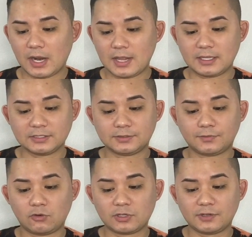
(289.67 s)
There's
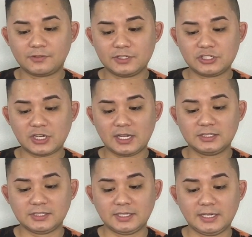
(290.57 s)
4 different
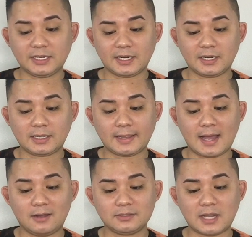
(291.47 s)
shades in here.
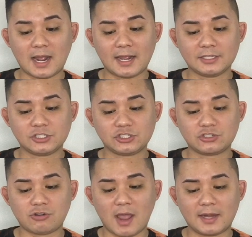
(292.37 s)
Cloud 9,
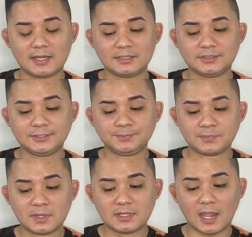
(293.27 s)
Stratus,
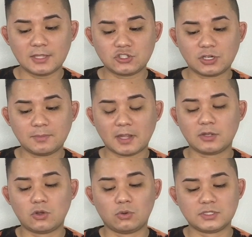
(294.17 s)
Daydream,
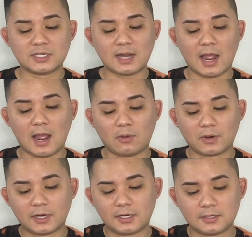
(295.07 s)
and Golden
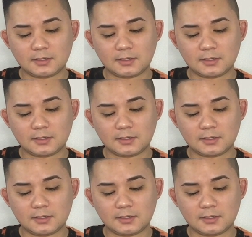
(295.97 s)
Hour.